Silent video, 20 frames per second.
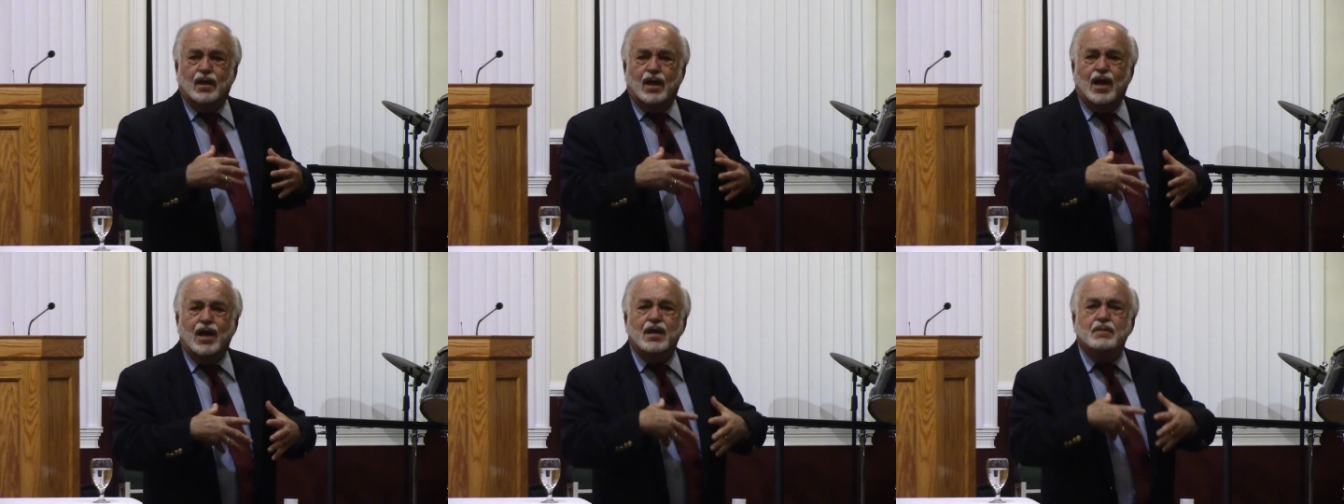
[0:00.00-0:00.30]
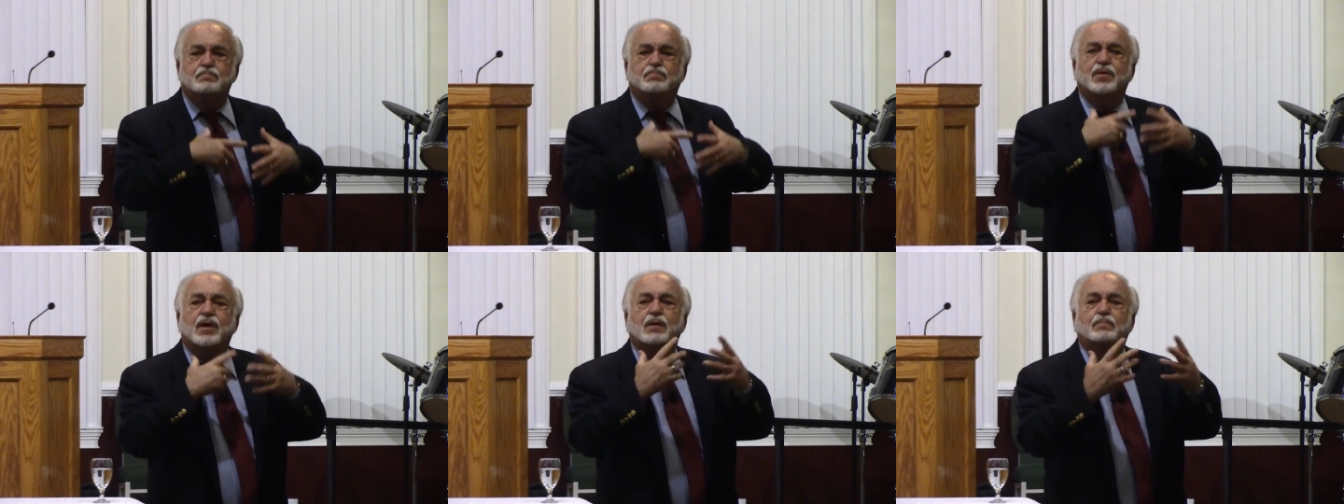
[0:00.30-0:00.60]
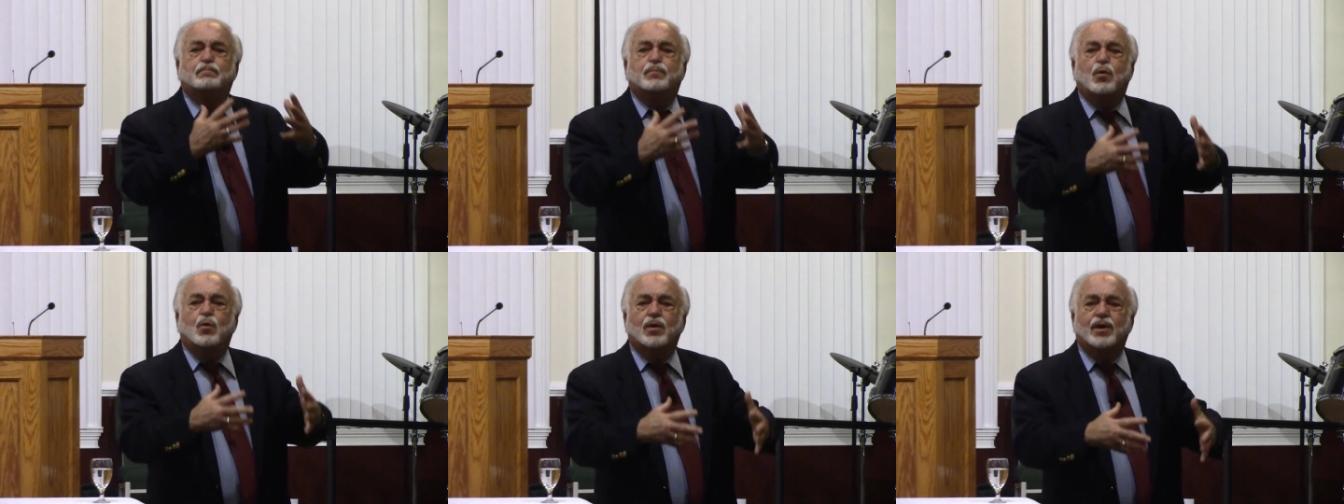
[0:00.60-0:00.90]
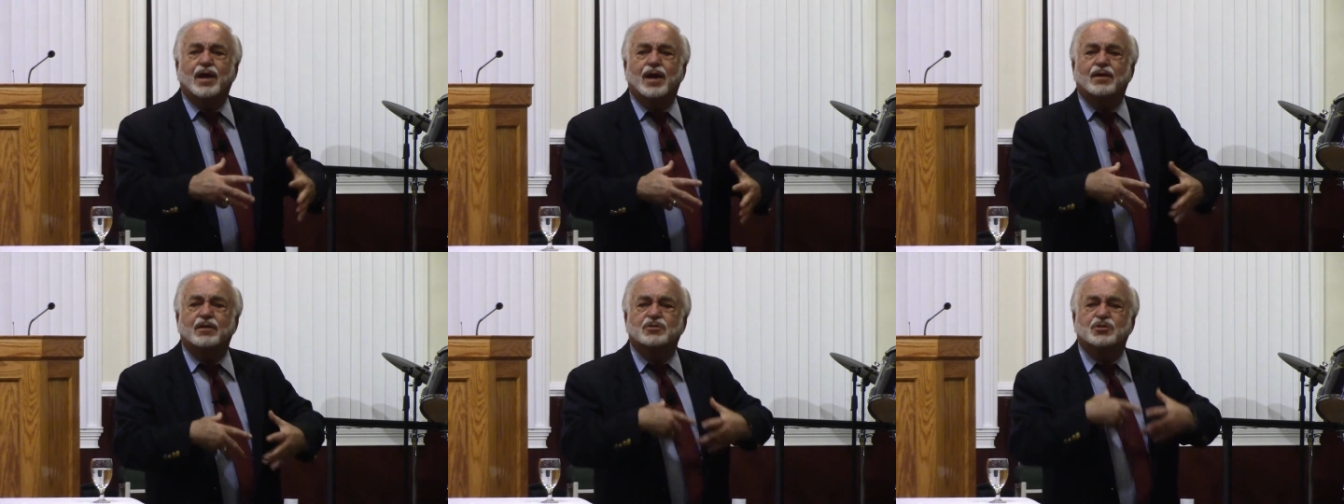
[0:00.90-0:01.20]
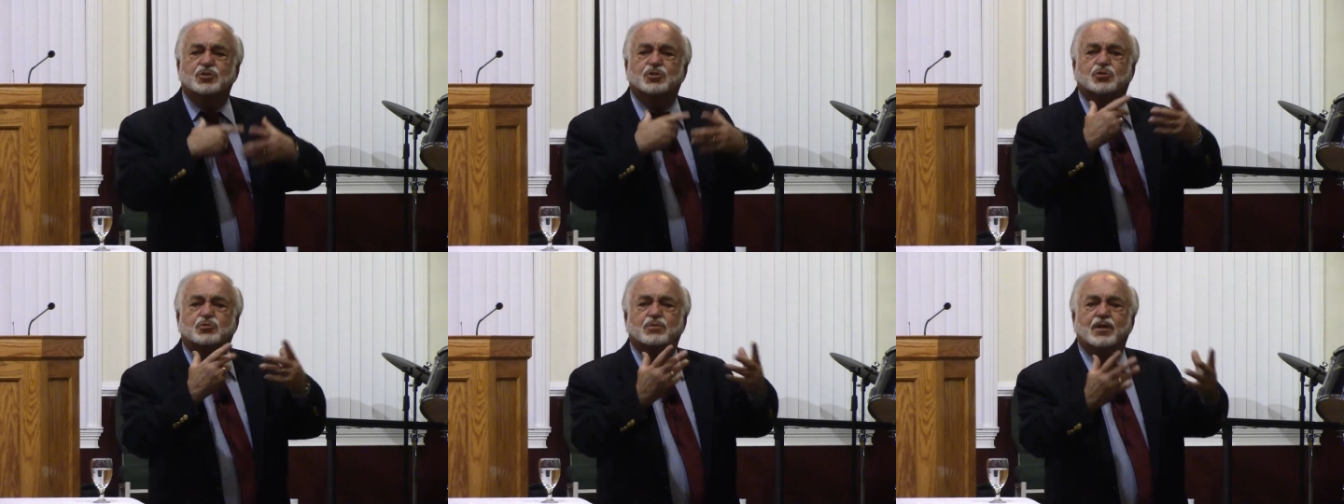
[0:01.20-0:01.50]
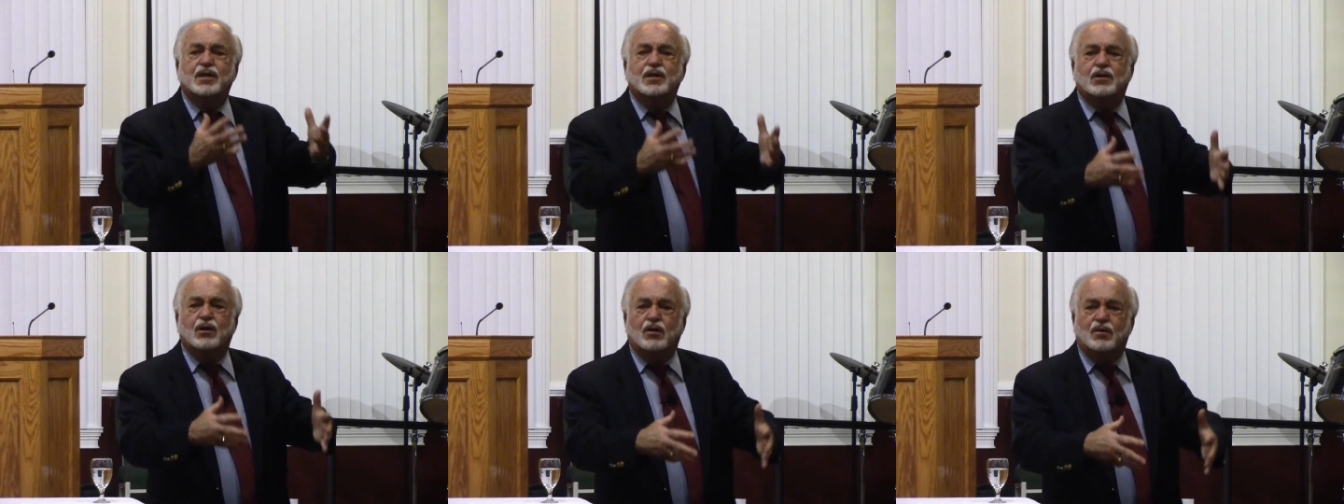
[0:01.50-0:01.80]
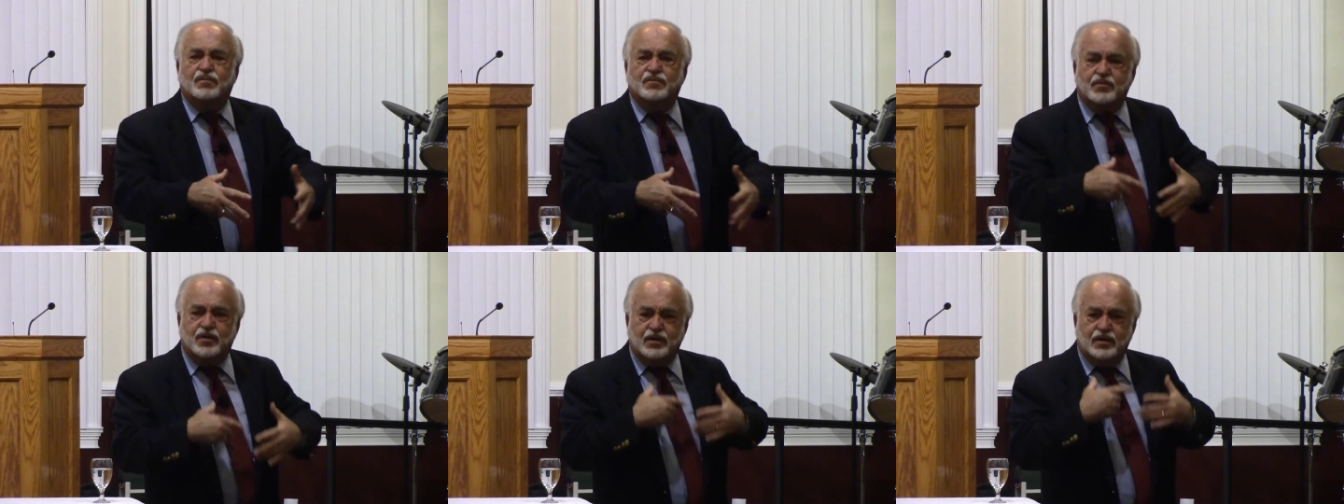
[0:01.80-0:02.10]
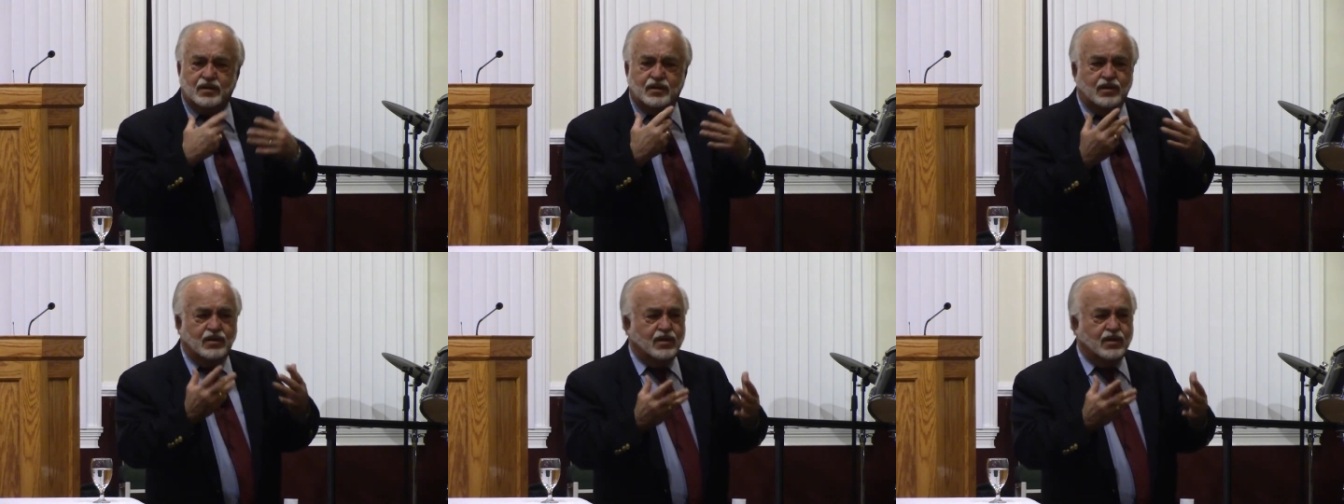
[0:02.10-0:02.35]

I am being poured out as a drink offering,